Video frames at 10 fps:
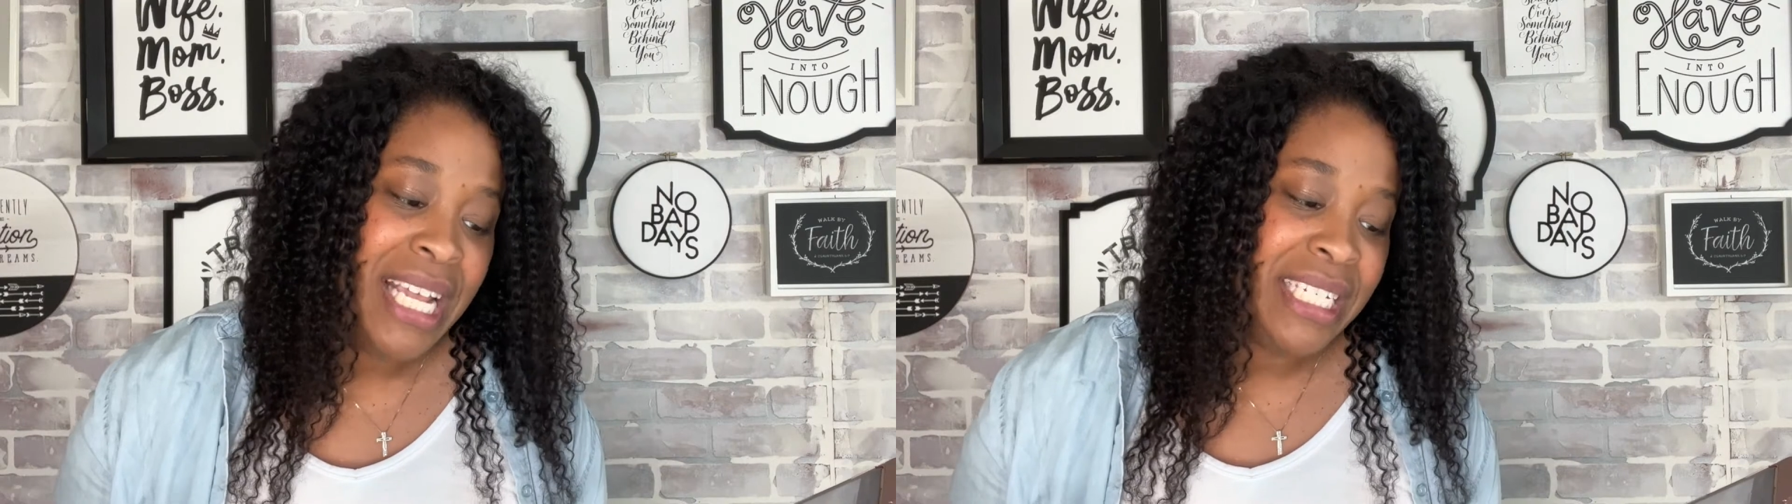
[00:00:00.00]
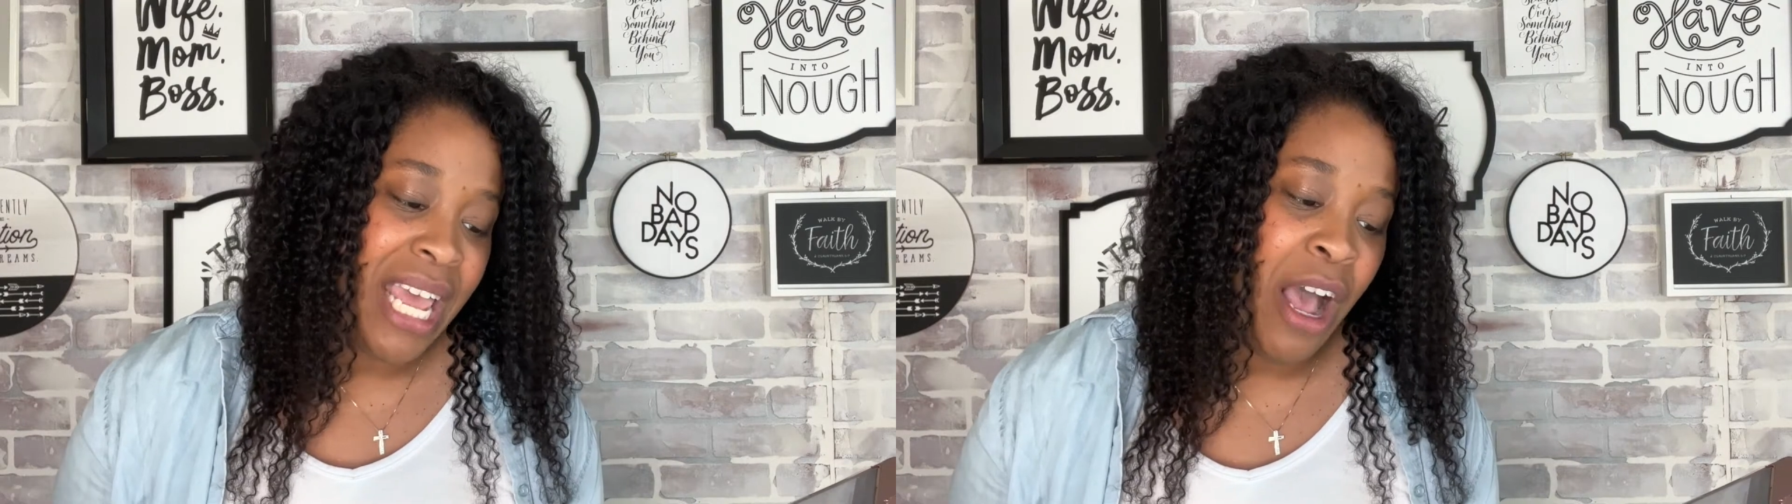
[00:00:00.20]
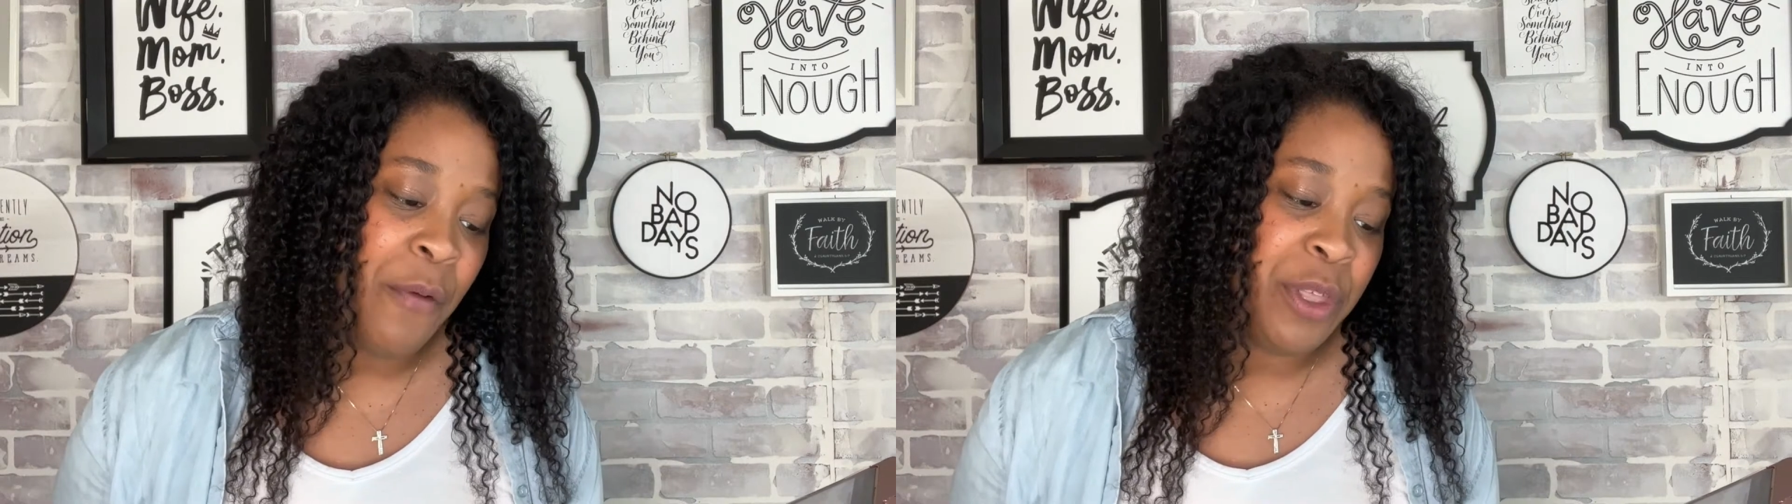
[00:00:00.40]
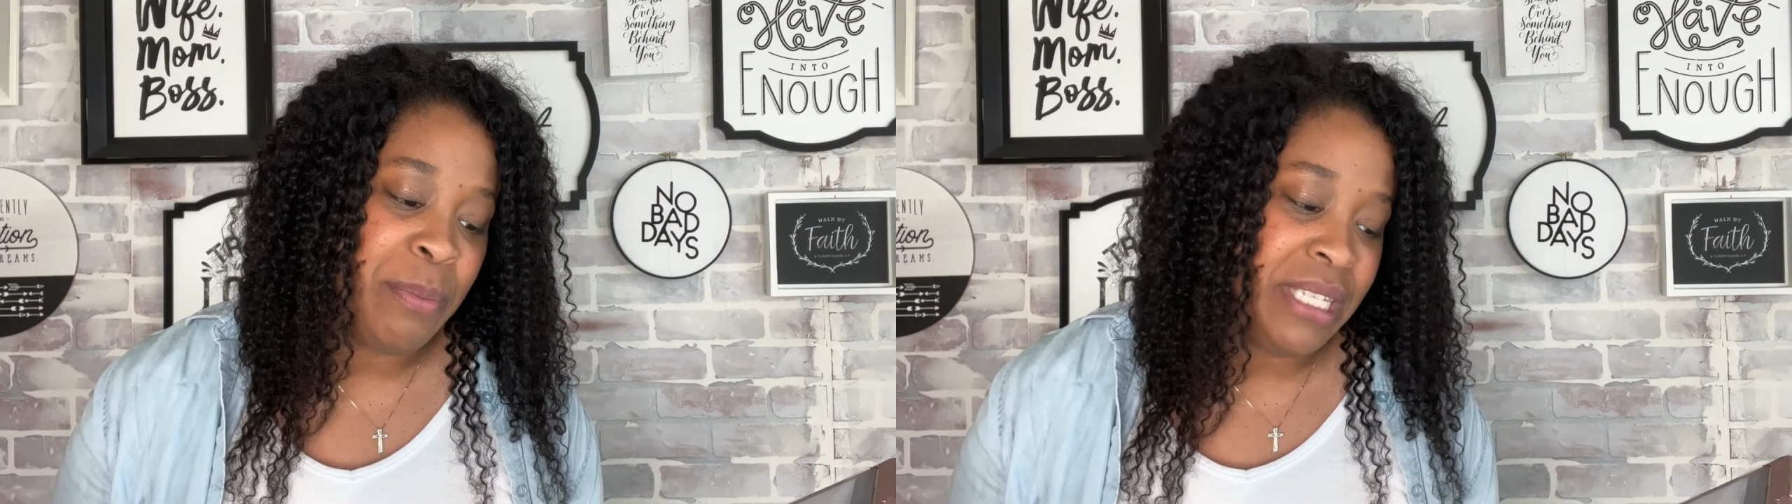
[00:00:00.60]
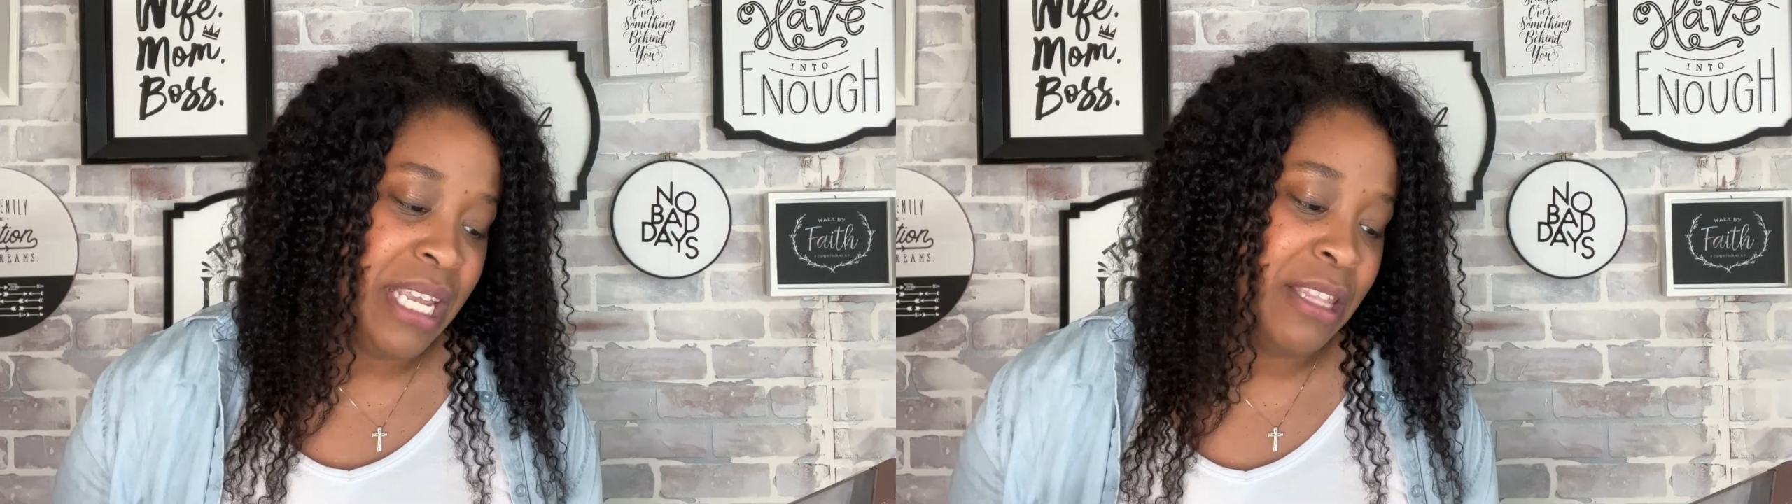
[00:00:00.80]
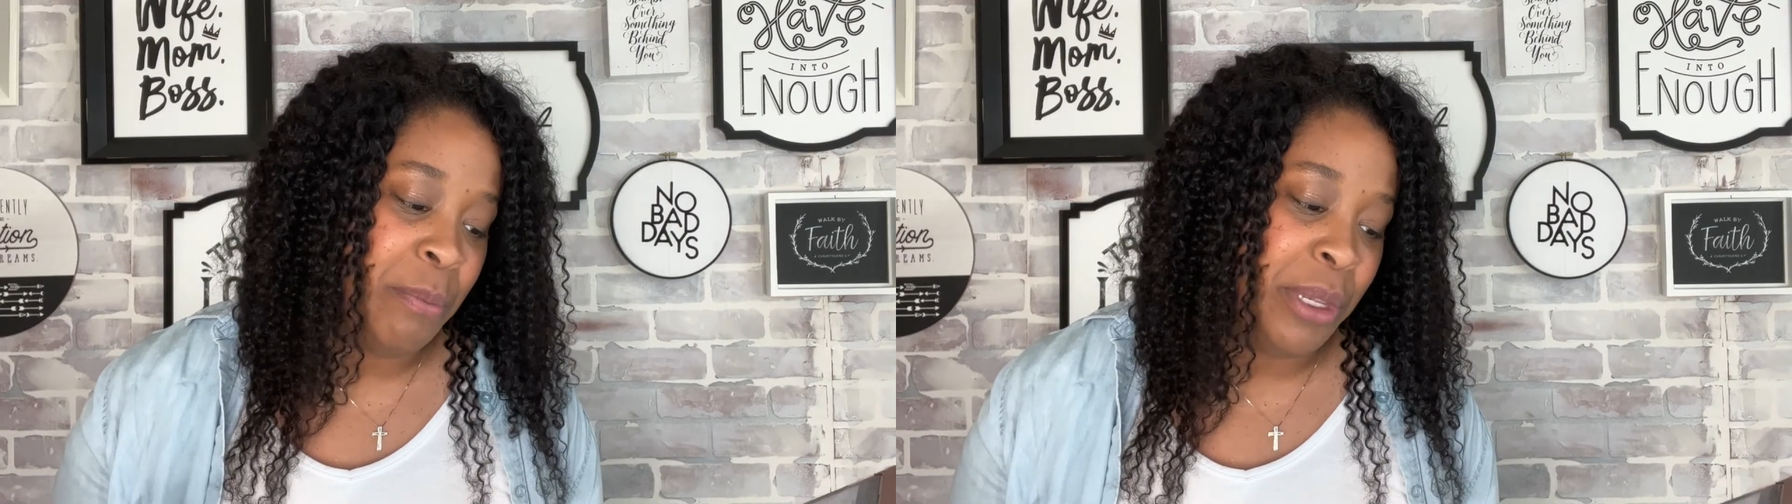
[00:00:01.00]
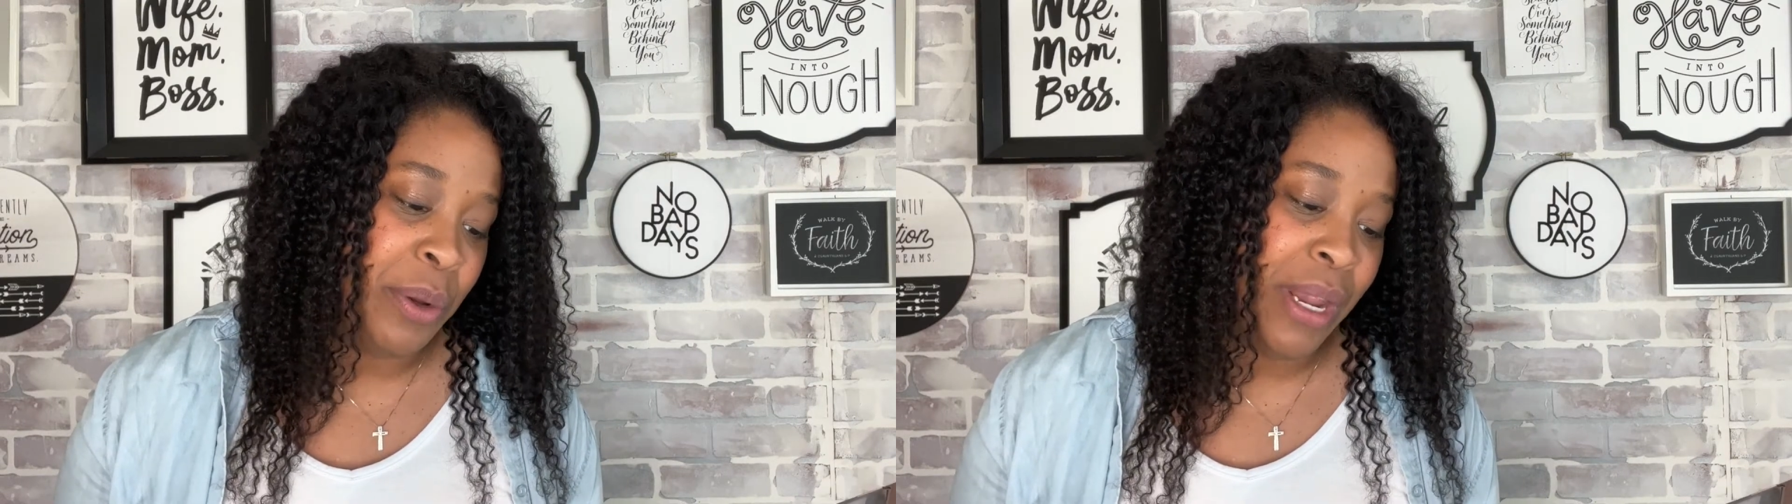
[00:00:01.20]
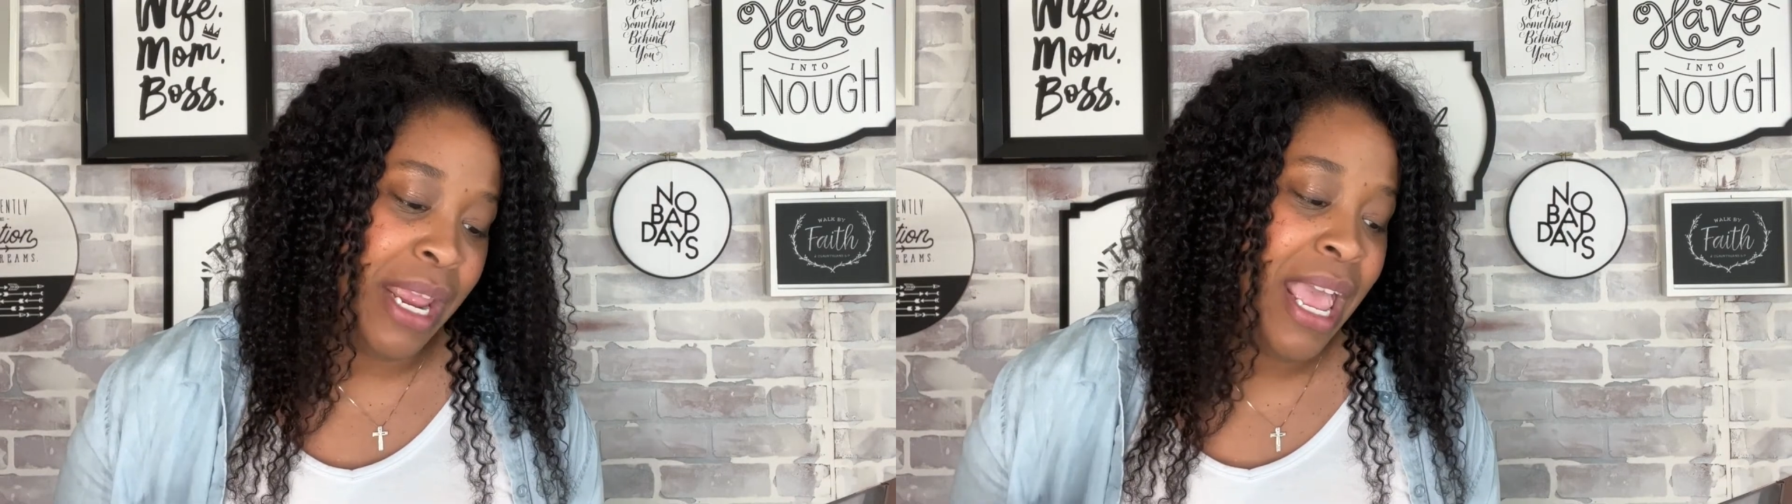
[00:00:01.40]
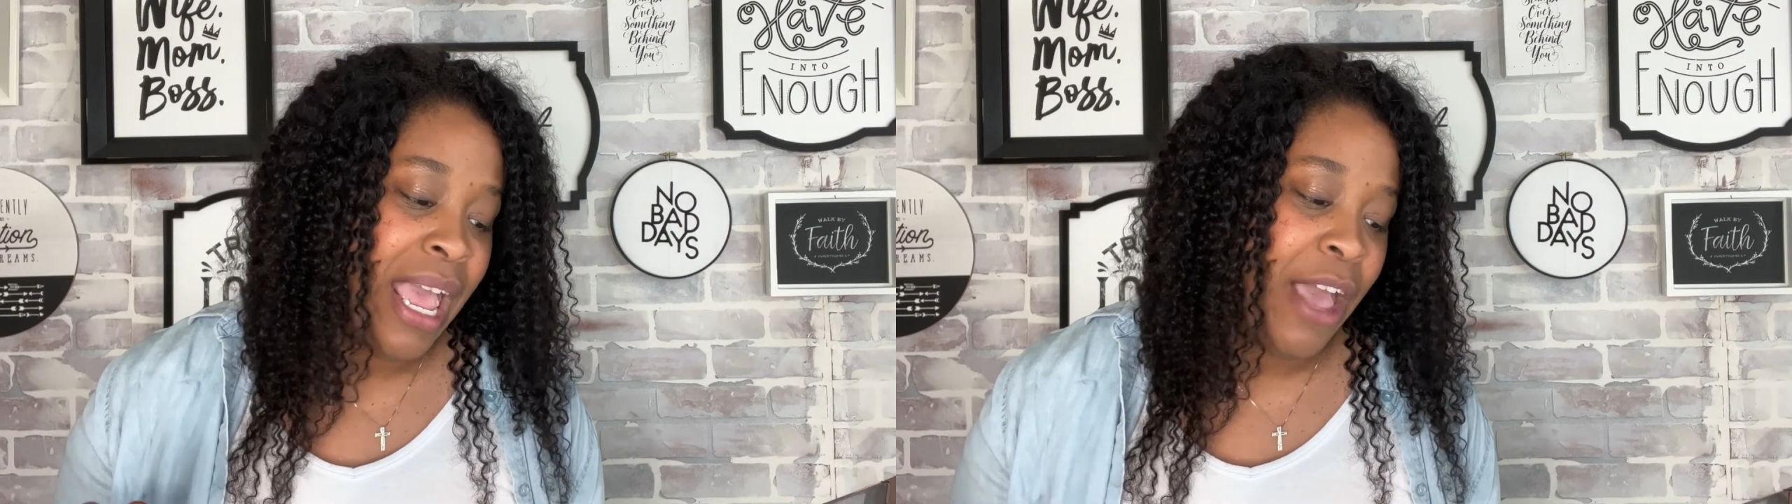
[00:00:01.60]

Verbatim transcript: to help them see the beauty